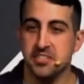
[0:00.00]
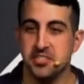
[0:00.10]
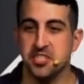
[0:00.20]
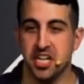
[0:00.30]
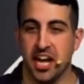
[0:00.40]

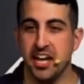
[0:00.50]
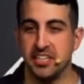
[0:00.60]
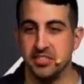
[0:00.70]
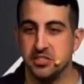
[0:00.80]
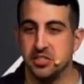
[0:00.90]

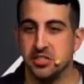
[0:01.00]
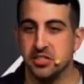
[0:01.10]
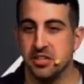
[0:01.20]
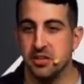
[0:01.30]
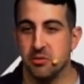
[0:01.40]
change,
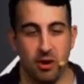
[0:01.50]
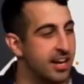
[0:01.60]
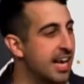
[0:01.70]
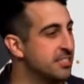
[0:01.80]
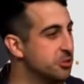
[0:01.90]
right,
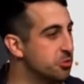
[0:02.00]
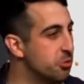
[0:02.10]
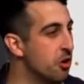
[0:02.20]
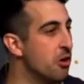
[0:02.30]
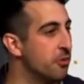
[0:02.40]
as you
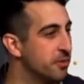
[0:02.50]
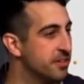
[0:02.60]
grow,